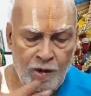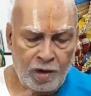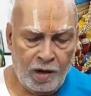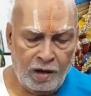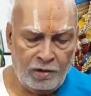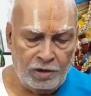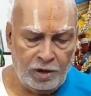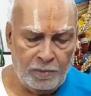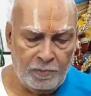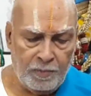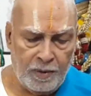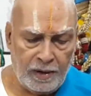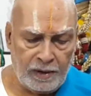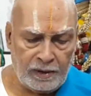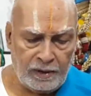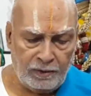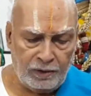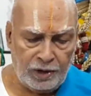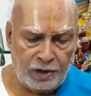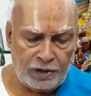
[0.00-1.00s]
of the birth
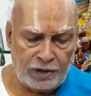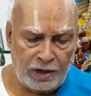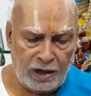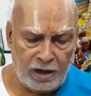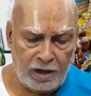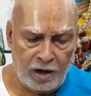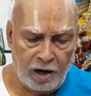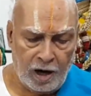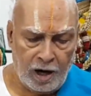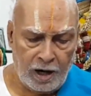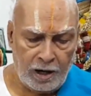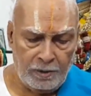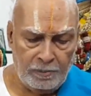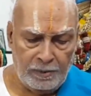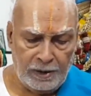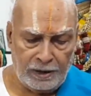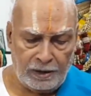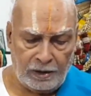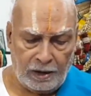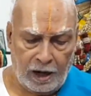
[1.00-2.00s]
of the sun god,
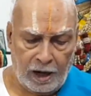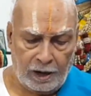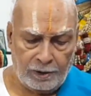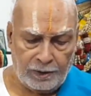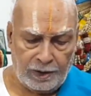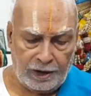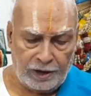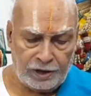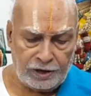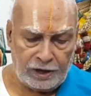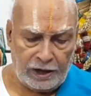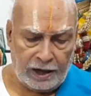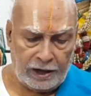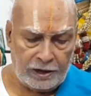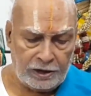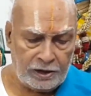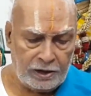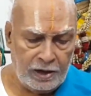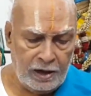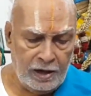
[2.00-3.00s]
Mithra, for
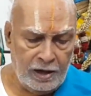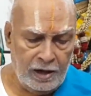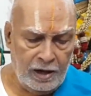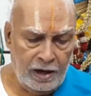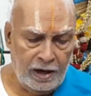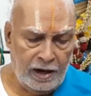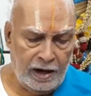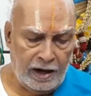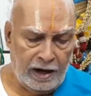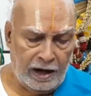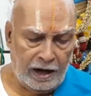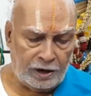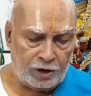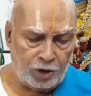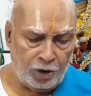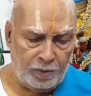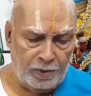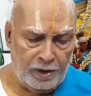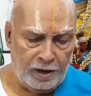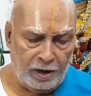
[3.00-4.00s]
instance, had
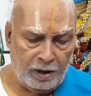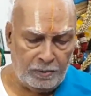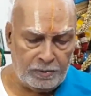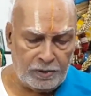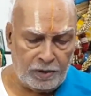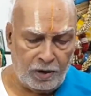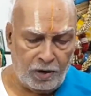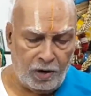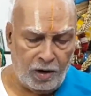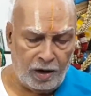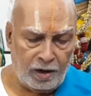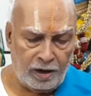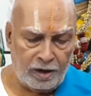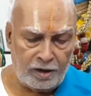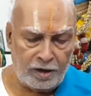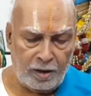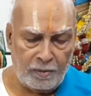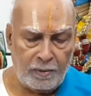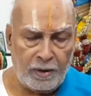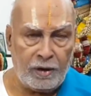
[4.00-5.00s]
also been observed on
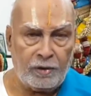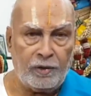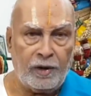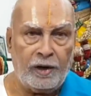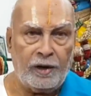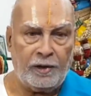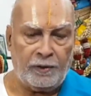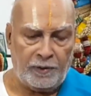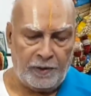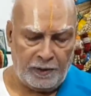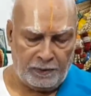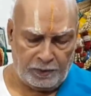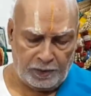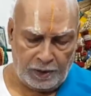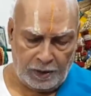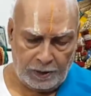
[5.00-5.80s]
December 25th.